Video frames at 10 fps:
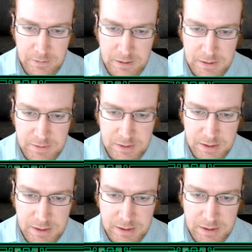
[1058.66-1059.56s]
Can I do
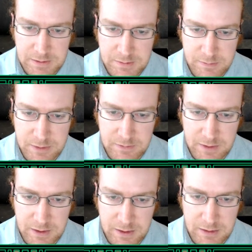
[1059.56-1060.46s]
that yet? I don't believe
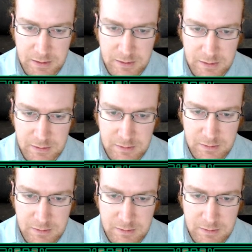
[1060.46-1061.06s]
I can.